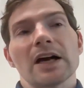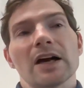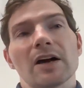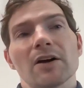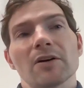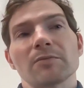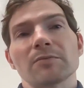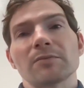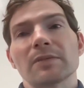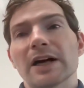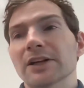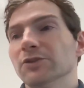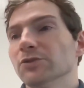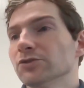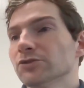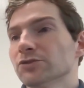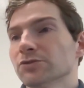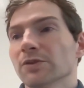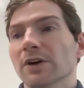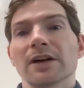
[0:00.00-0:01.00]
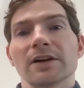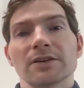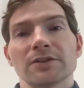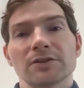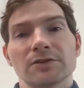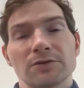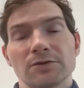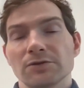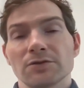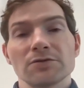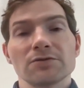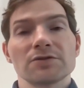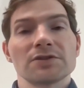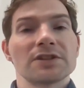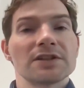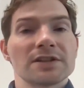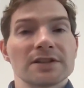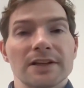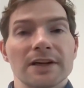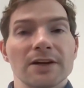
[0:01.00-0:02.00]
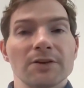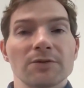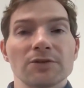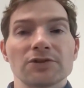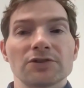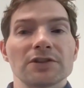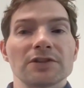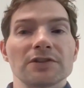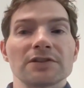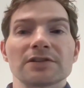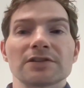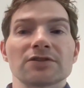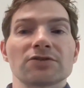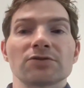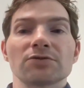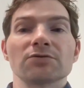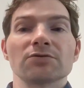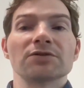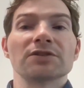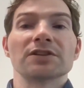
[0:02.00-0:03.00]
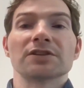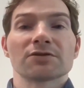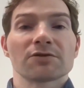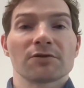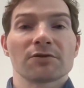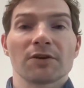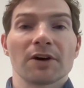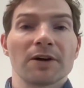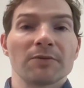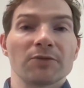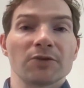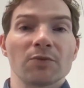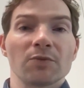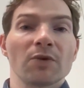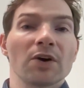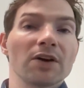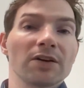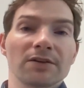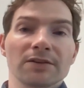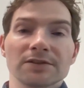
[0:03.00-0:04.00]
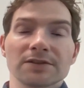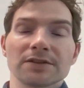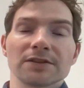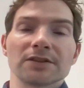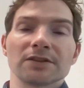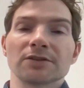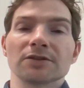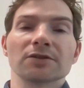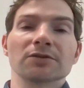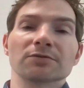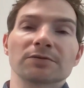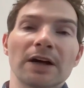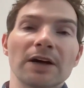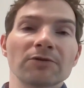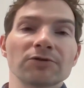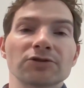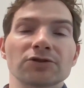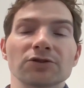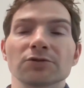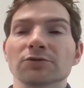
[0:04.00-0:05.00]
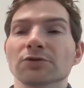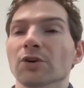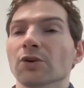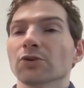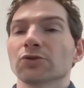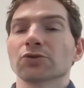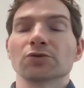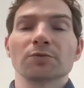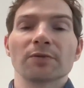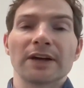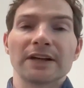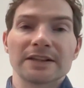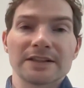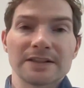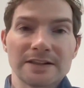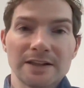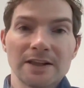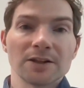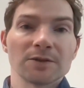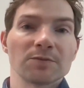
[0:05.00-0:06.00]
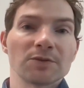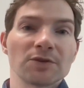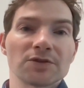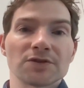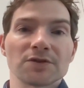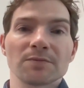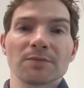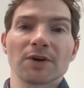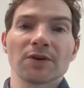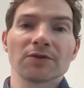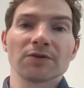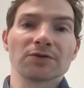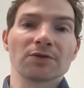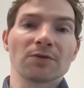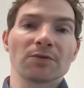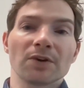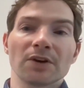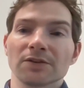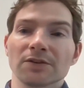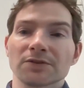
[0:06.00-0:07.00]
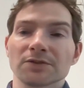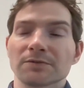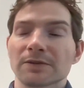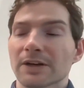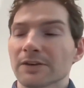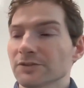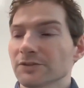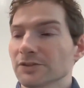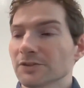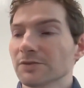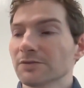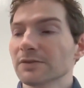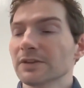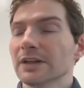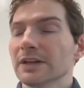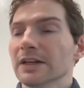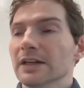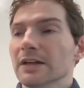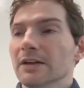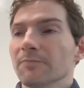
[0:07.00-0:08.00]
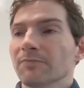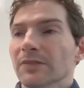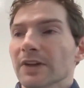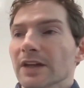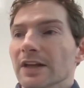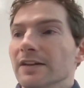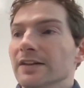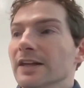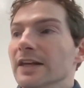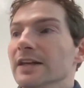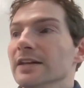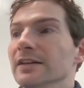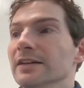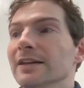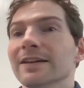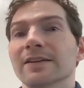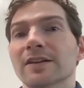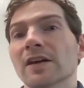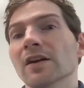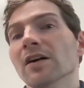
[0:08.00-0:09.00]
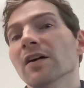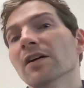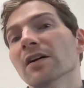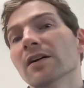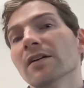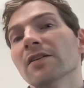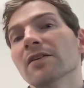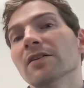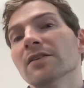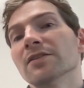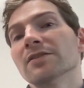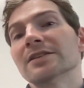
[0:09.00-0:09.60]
and you use these languages to describe the world around you, or to make statements about the world around you, then there are